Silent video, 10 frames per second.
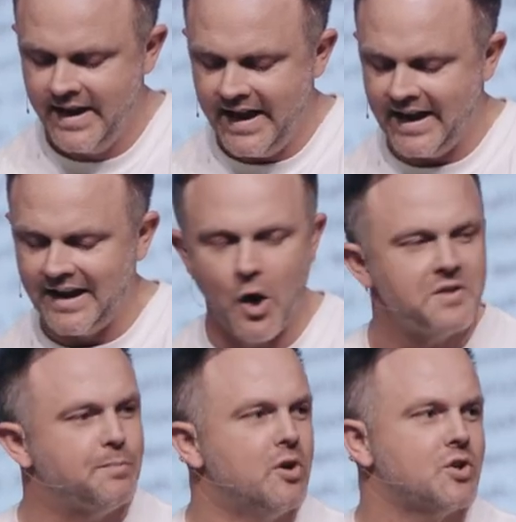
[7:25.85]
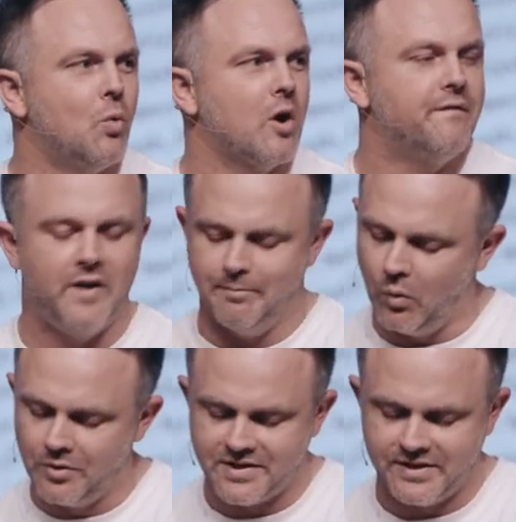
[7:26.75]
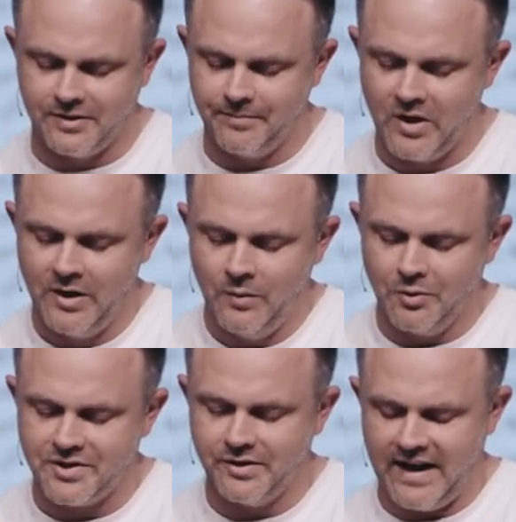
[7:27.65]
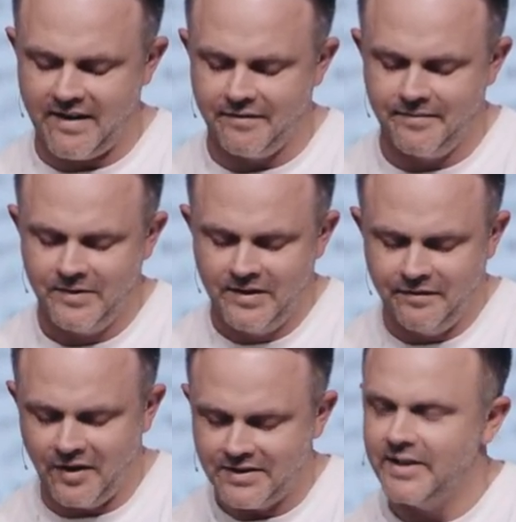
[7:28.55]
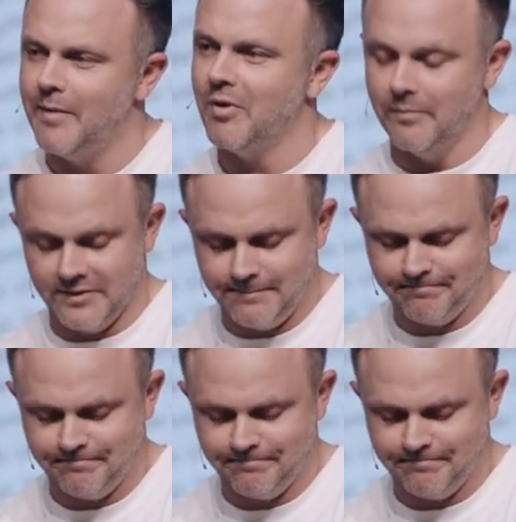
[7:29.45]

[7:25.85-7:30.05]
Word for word: And I know it's spiritual warfare, but we'll still, we'll still have fun today, I promise.